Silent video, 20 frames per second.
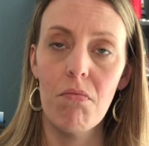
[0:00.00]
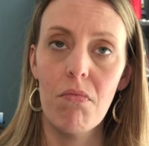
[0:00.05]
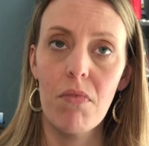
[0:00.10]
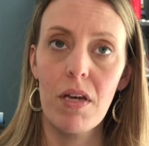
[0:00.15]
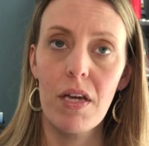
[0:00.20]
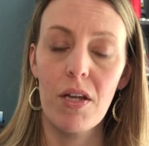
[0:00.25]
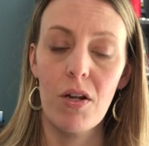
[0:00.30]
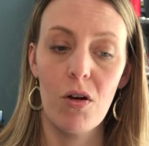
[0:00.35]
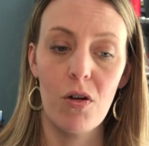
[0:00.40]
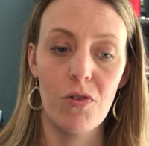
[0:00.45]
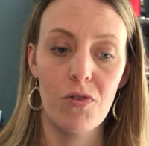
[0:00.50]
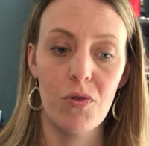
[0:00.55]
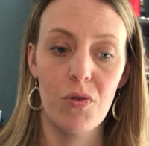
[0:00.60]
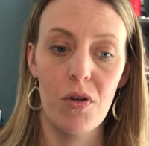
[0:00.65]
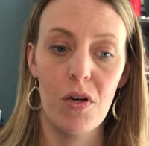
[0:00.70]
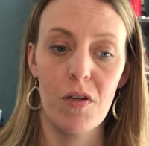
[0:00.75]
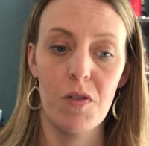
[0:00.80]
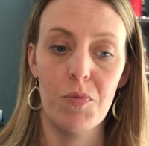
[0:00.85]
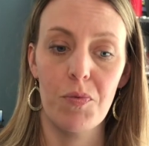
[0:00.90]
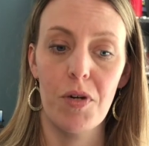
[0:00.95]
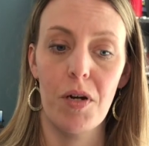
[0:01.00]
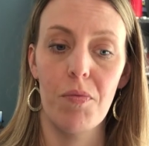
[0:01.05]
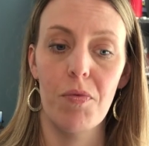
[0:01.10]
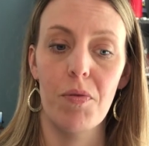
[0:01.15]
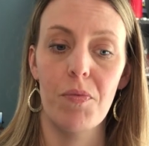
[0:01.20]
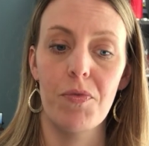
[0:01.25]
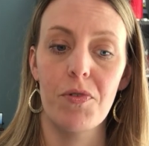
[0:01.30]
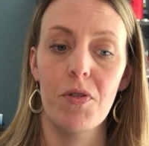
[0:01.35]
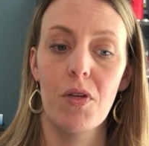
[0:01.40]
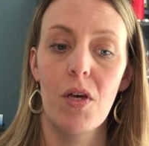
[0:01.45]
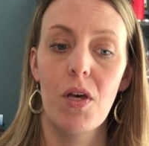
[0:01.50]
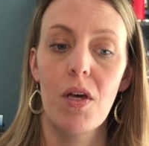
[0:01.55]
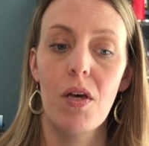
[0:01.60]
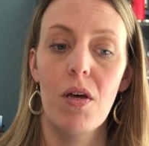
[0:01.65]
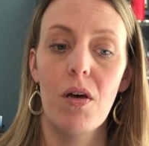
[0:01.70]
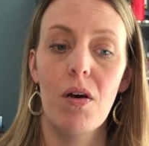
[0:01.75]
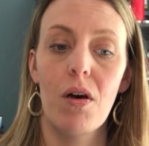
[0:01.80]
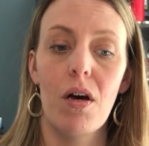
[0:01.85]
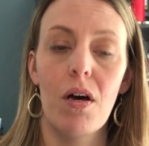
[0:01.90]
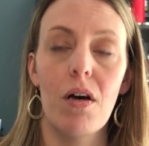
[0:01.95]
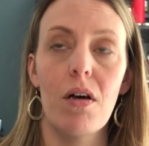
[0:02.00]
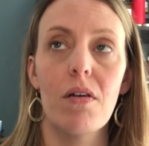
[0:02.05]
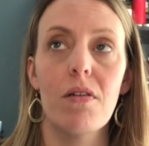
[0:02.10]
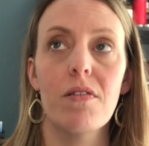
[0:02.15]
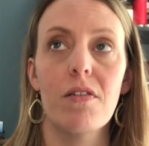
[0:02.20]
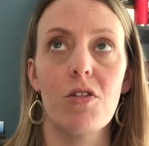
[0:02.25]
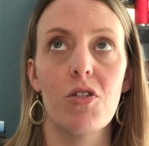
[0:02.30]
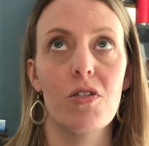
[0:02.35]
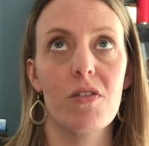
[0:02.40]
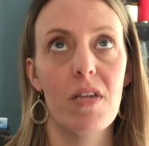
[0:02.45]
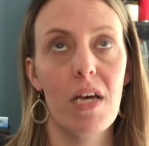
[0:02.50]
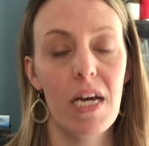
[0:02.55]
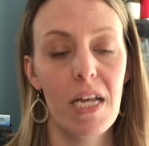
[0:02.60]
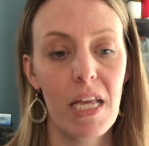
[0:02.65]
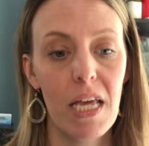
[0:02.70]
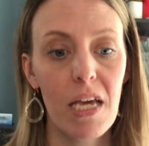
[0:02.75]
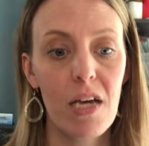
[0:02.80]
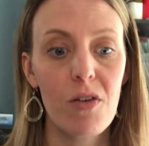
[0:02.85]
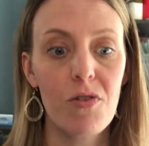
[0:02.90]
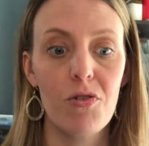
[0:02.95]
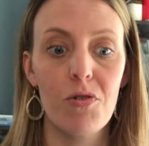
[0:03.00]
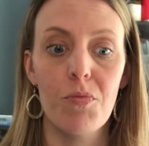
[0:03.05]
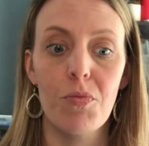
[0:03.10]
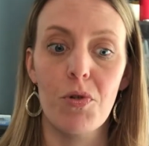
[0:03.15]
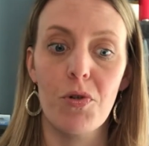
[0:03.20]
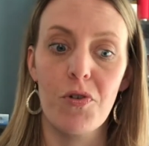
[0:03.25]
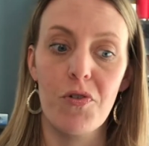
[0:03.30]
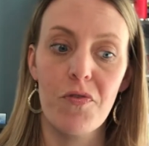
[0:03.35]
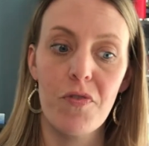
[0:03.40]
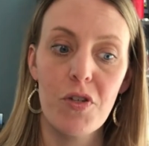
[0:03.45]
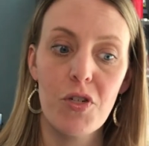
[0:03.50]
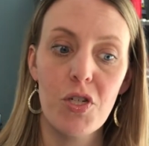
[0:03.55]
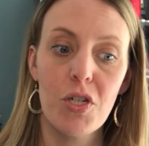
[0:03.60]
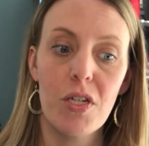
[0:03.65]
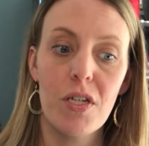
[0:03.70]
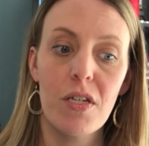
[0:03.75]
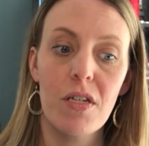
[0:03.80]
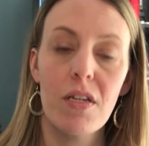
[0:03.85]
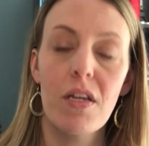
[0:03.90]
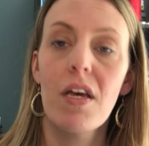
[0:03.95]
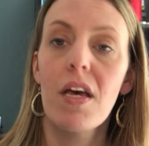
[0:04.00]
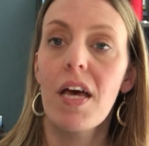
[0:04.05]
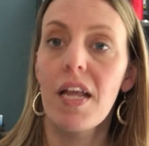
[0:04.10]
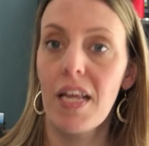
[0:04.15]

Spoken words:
can also cause problems such as headaches or blurred vision,